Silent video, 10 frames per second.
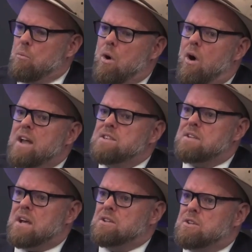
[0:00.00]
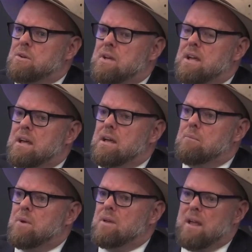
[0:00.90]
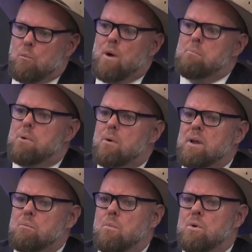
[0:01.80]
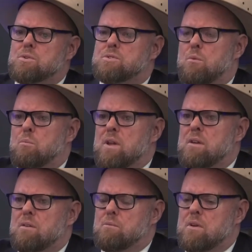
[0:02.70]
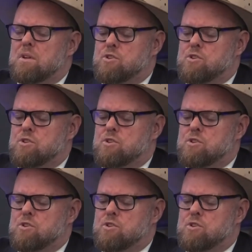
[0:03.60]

what I started doing at one point was when